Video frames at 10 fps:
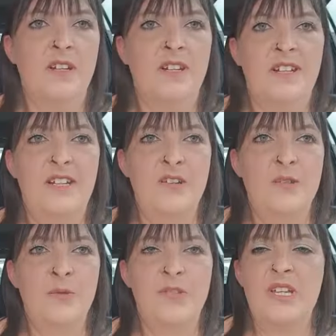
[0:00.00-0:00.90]
you know,
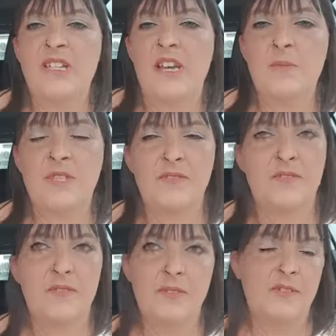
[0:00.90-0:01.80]
so in terms
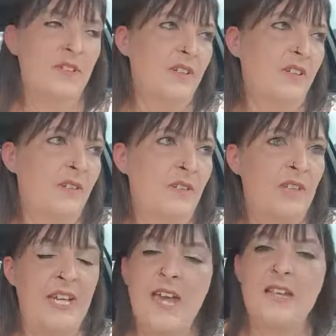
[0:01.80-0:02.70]
of
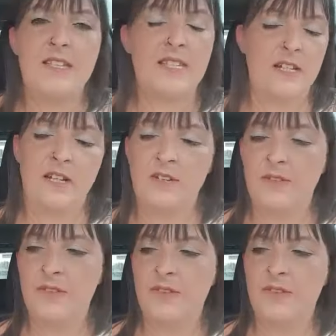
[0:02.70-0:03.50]
the kids, you know,